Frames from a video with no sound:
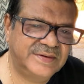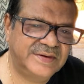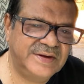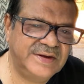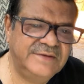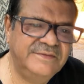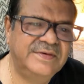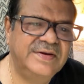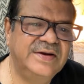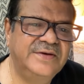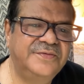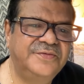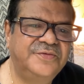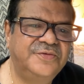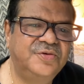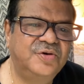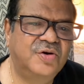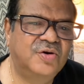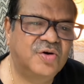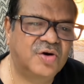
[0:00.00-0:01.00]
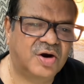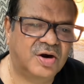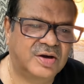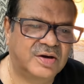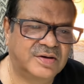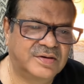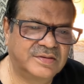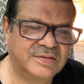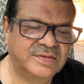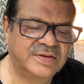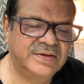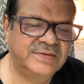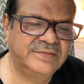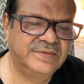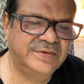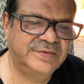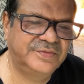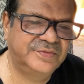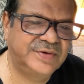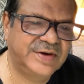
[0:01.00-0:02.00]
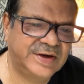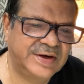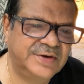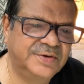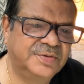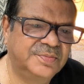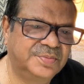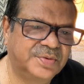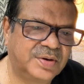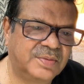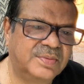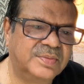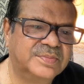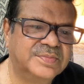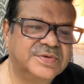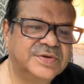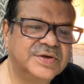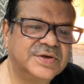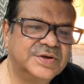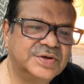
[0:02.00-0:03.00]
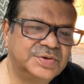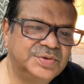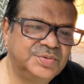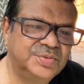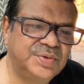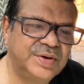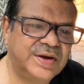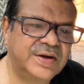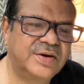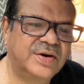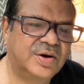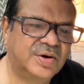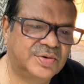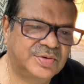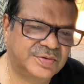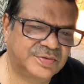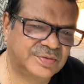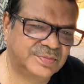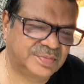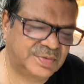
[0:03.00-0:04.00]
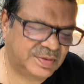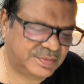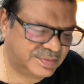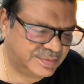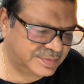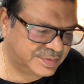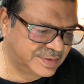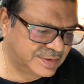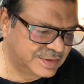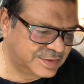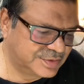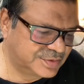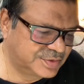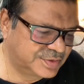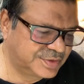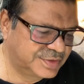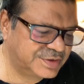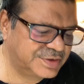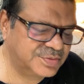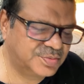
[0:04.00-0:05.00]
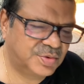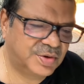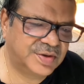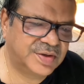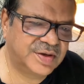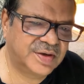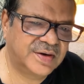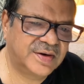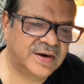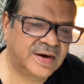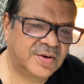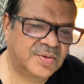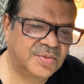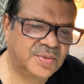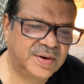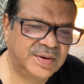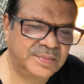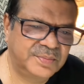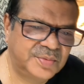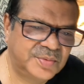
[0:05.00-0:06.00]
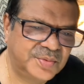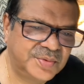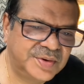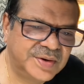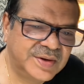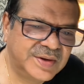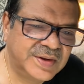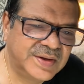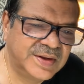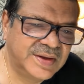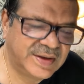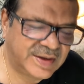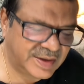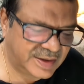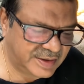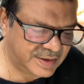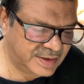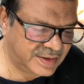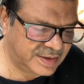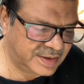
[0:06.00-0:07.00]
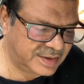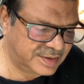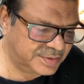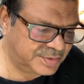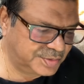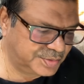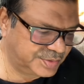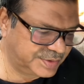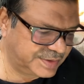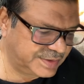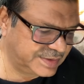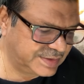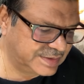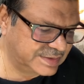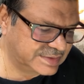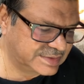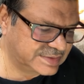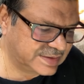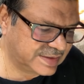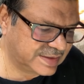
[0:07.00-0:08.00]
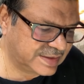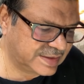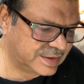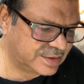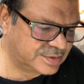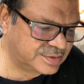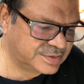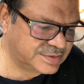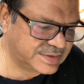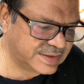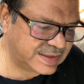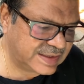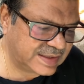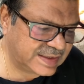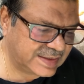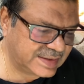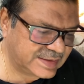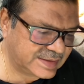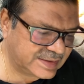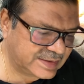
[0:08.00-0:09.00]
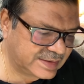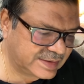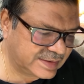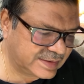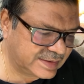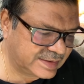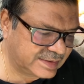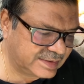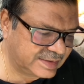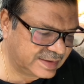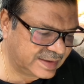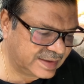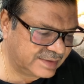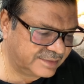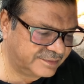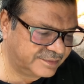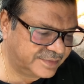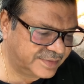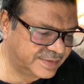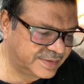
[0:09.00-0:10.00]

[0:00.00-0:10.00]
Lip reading: even if you are caught, even if you get into problems, you get out of the problem. So this is what Rahu and Moon do in the second house, and I have